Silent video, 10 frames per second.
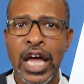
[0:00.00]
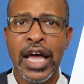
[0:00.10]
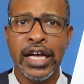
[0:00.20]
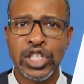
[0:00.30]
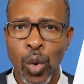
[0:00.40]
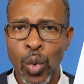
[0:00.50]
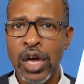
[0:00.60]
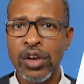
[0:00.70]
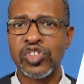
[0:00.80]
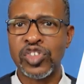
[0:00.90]
And so we
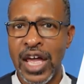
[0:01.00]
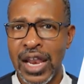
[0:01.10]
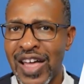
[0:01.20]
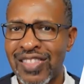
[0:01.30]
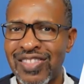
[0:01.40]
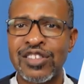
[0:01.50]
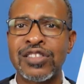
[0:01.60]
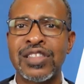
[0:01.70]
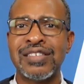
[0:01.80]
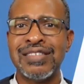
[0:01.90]
understand that this,
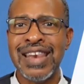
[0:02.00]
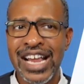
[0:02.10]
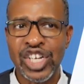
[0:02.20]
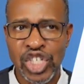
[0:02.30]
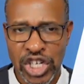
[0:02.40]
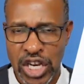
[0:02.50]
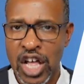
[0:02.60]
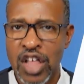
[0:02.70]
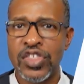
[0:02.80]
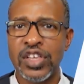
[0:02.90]
this nation,
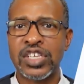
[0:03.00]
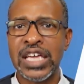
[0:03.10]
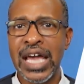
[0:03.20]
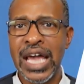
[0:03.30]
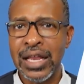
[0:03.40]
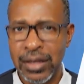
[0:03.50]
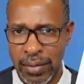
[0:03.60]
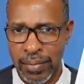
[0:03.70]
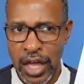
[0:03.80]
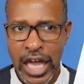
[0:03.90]
this kingdom,
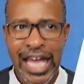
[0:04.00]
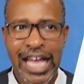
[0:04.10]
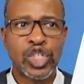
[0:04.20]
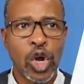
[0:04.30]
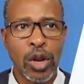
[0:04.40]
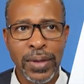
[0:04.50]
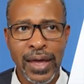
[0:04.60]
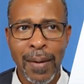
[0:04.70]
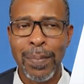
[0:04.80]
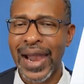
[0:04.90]
is going to be a
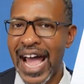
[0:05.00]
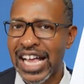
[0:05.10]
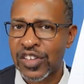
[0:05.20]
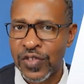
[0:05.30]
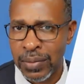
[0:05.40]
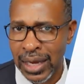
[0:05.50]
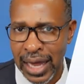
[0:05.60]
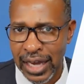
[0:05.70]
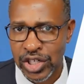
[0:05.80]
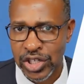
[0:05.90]
blaspheming
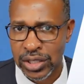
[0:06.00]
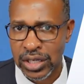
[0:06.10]
nation.